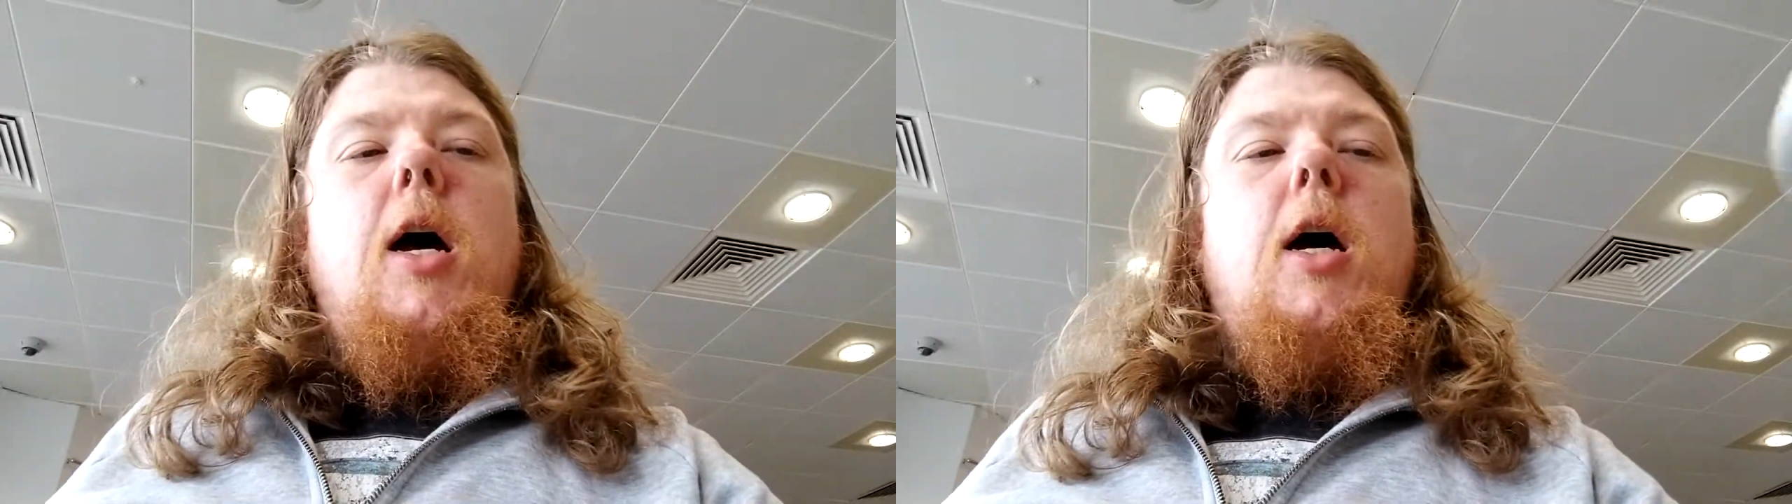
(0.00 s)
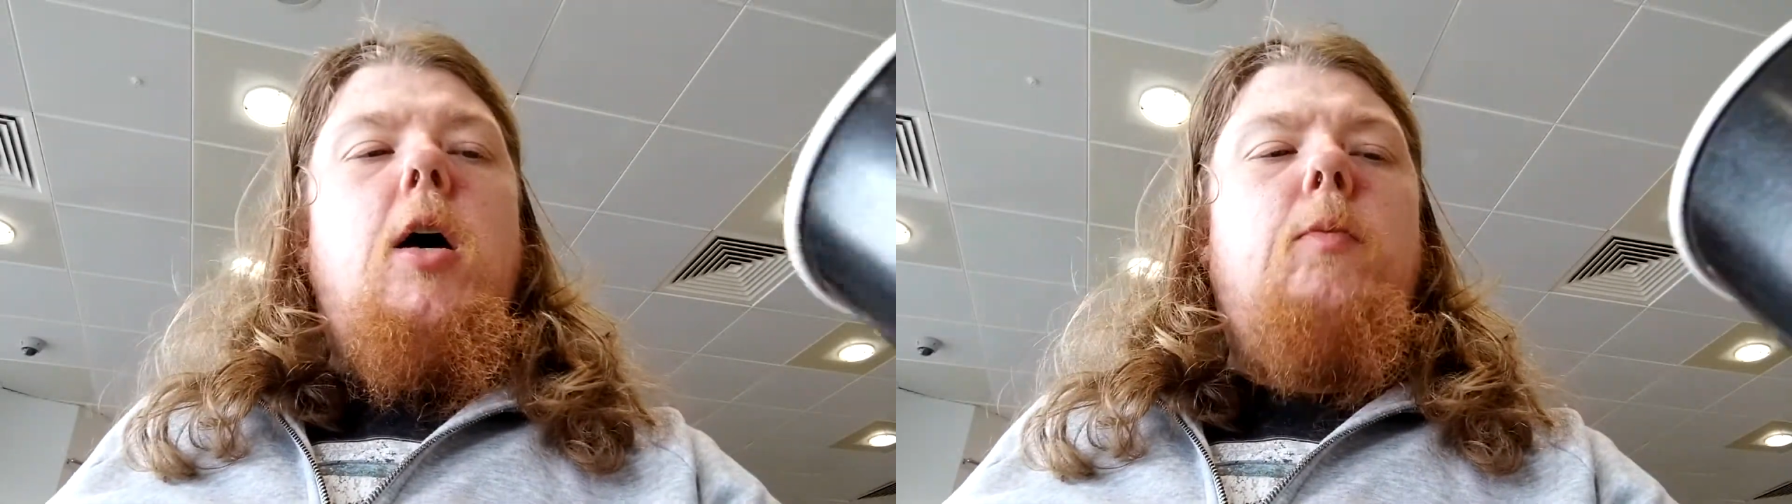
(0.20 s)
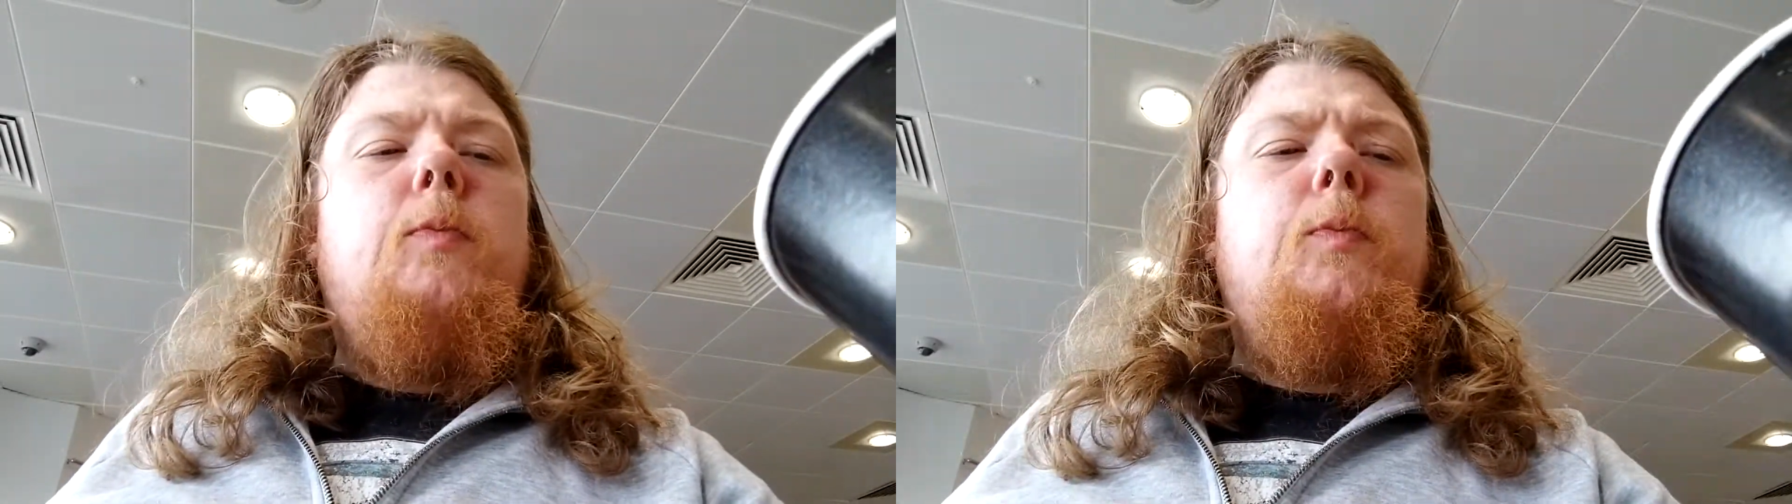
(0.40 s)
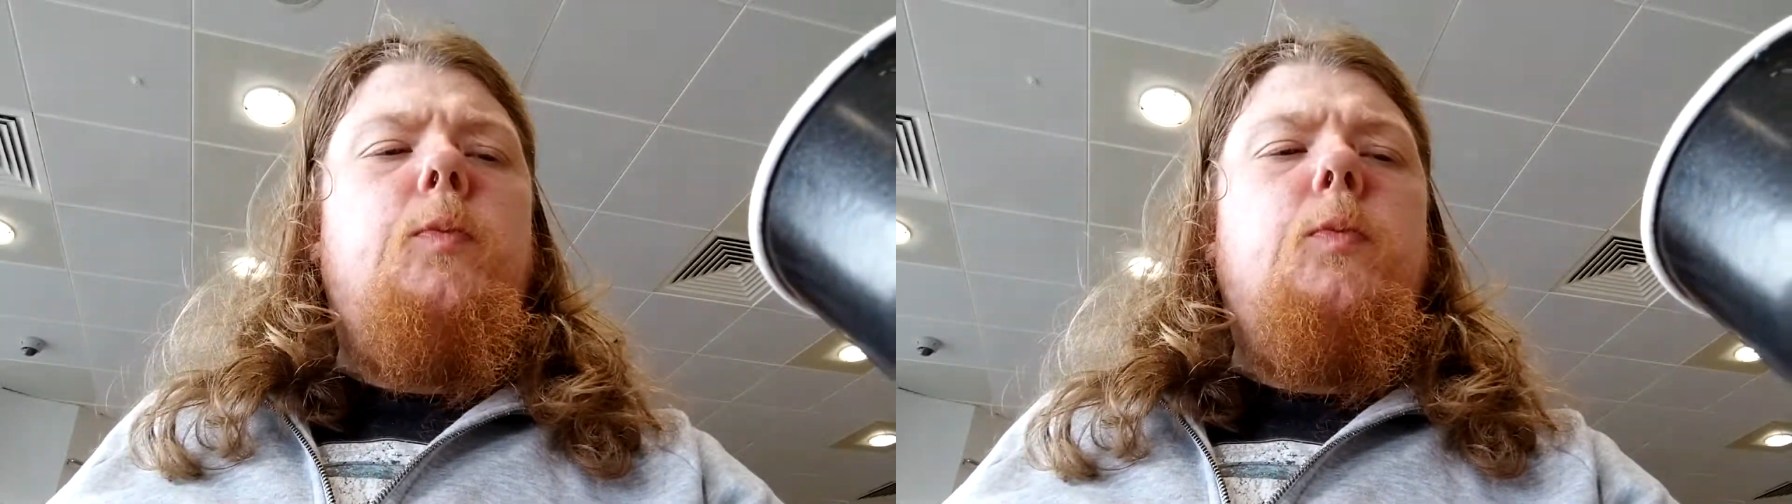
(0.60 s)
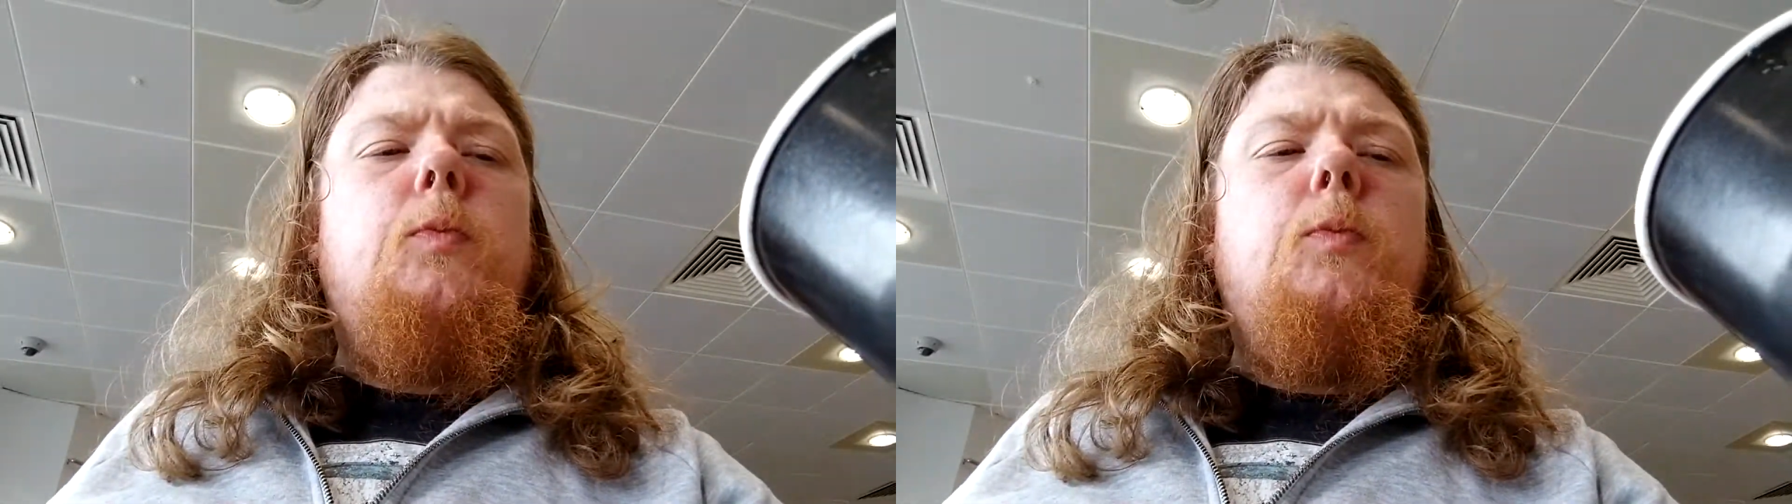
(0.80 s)
Um,
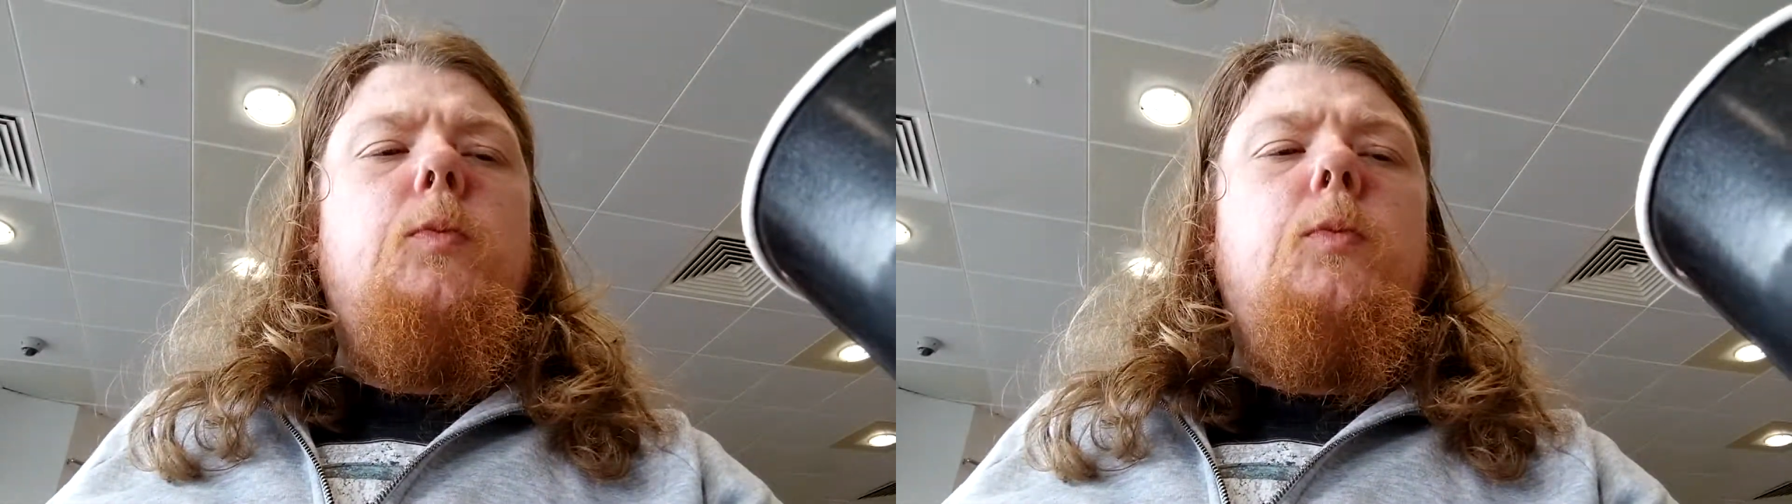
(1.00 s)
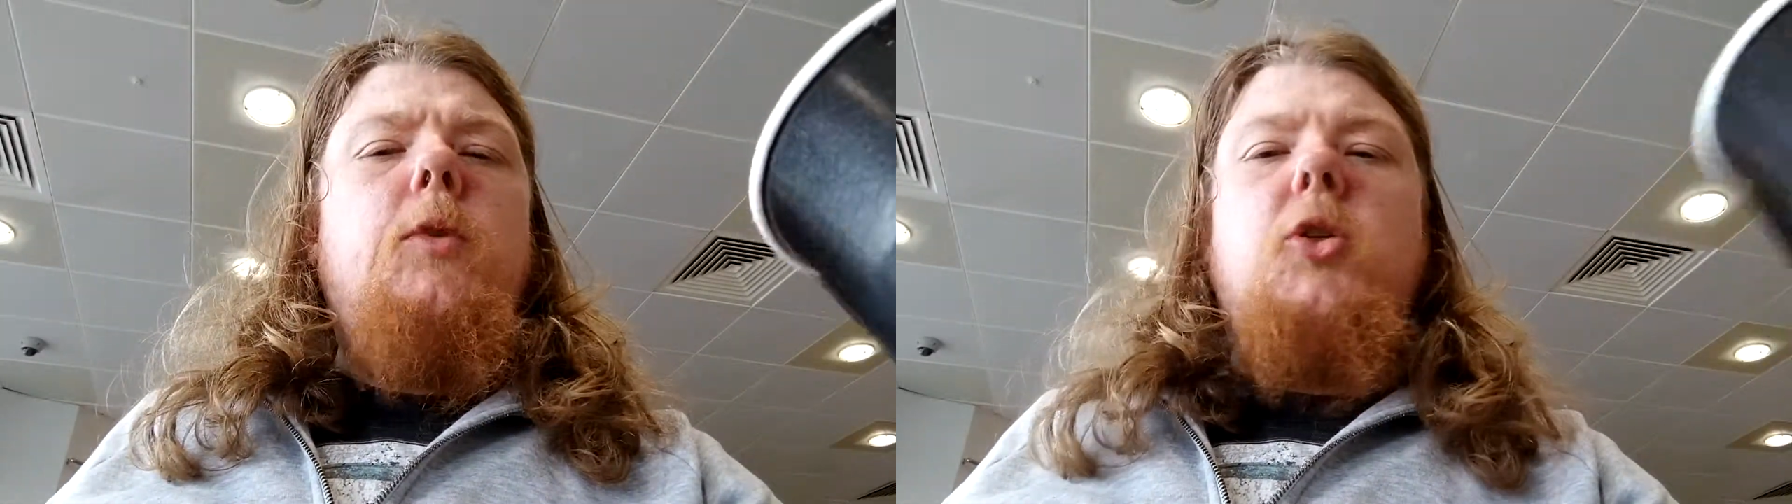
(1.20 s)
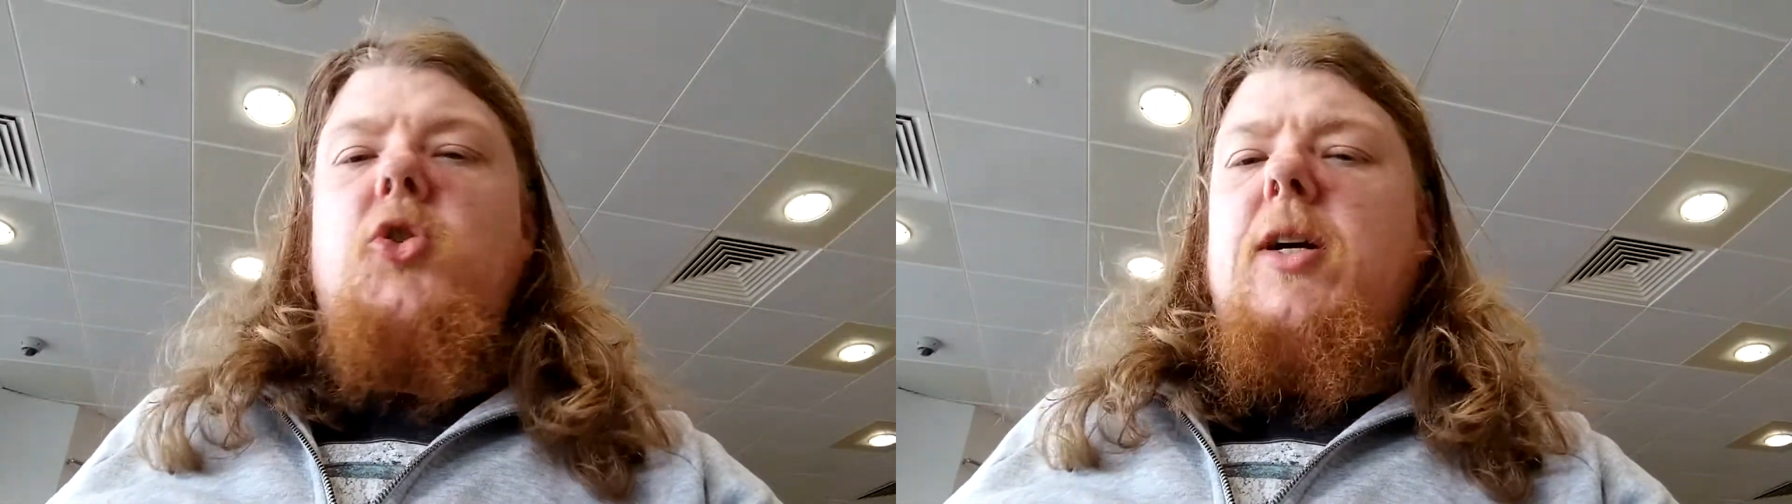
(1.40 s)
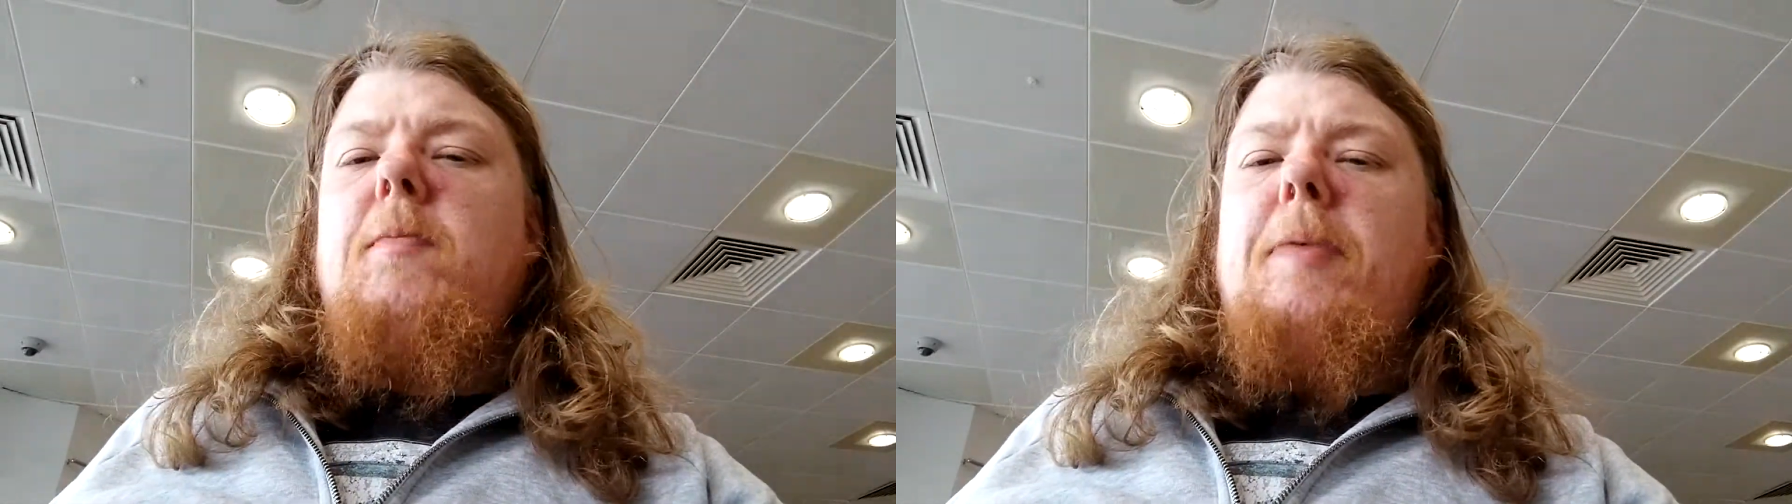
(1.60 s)
drink